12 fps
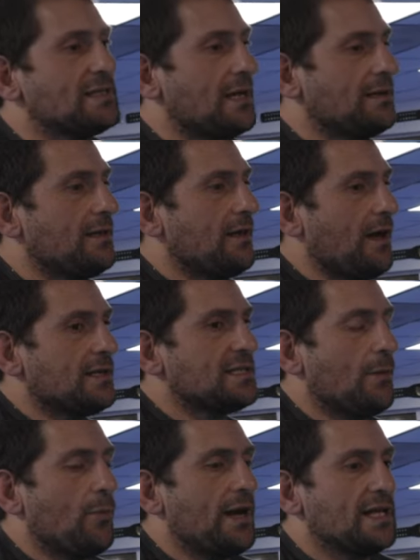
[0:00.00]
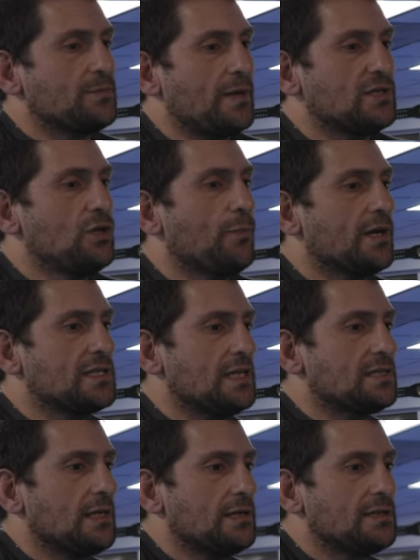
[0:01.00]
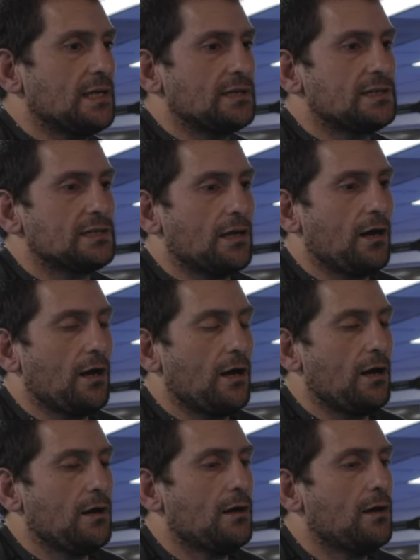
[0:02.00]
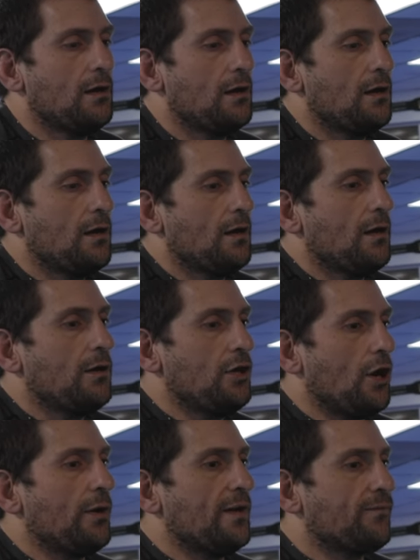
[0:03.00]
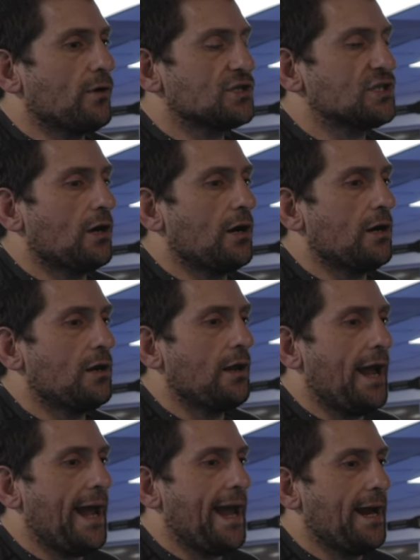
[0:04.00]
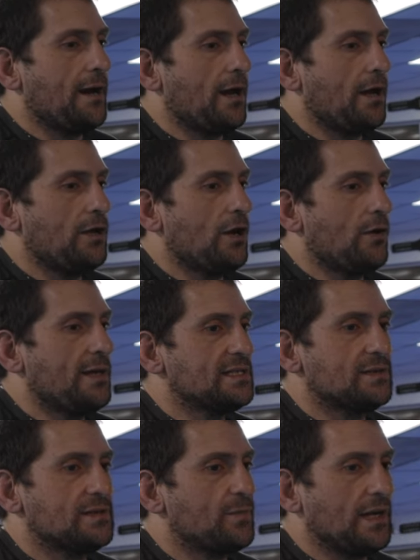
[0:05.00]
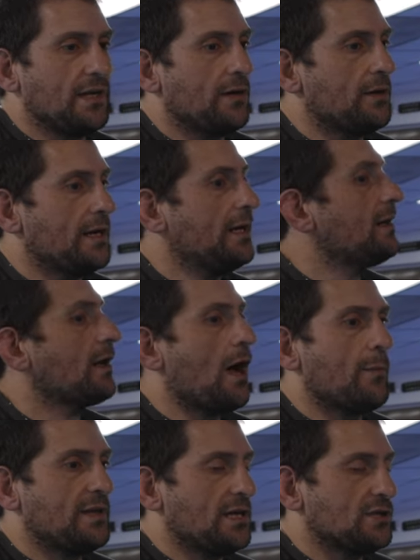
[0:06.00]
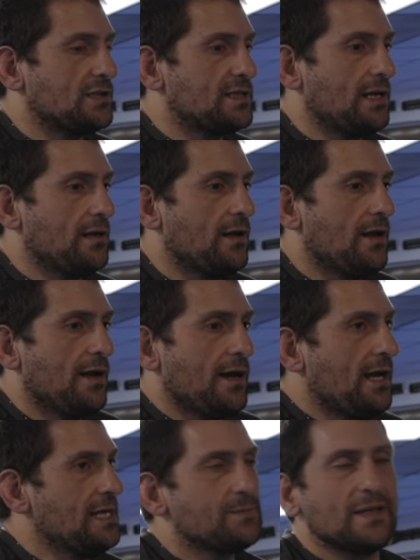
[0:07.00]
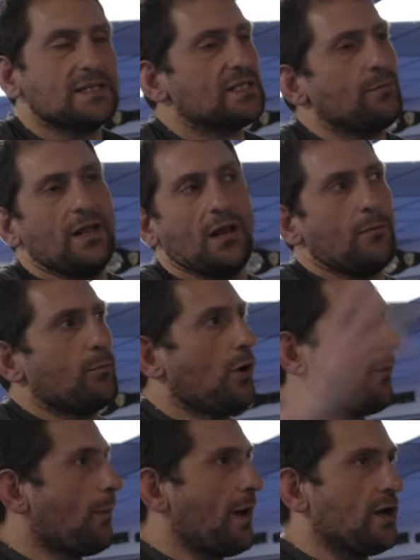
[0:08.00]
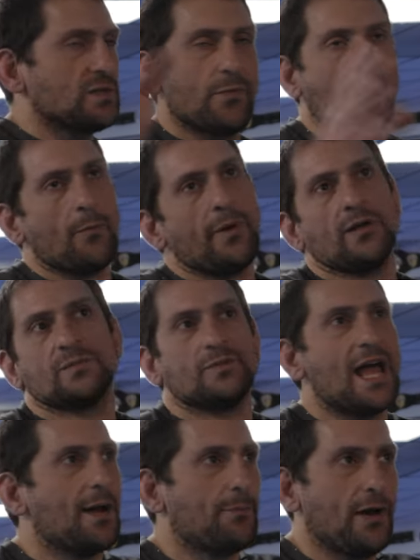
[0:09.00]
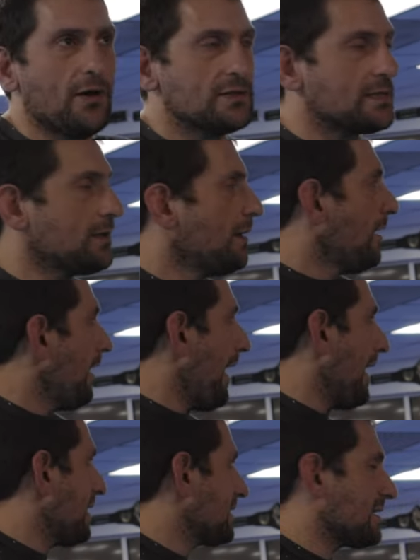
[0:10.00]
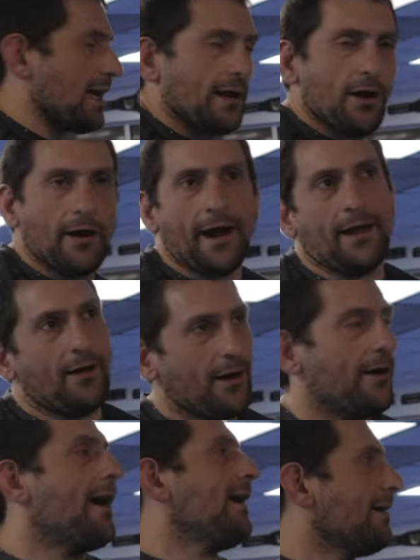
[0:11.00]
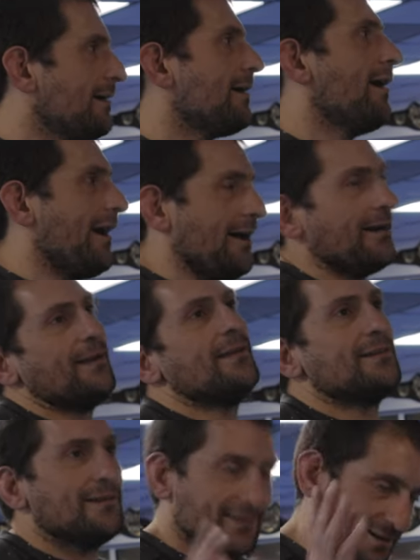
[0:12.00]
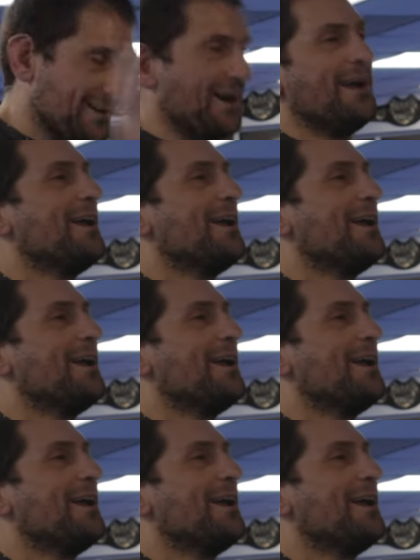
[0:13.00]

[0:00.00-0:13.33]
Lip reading: someone that's been super consistent since, you know, he first started, and, you know, he's just been killing it in the competition scene. He's been submitting purple belts, brown belts, black belts, and it's just like, all right. Here